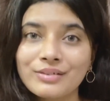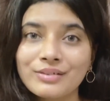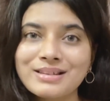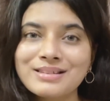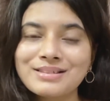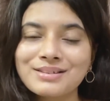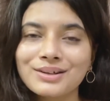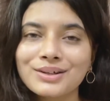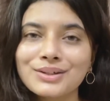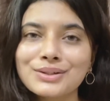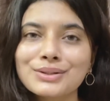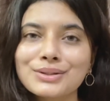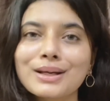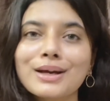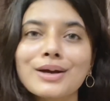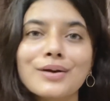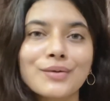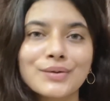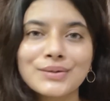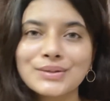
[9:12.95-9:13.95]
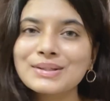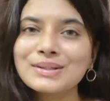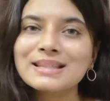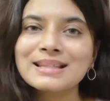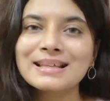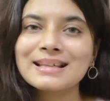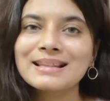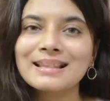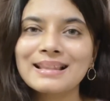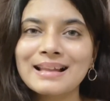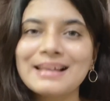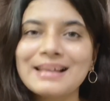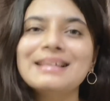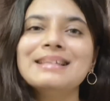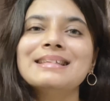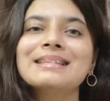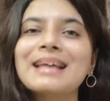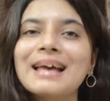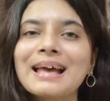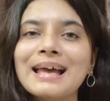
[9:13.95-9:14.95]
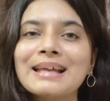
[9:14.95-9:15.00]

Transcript: research what your skin likes,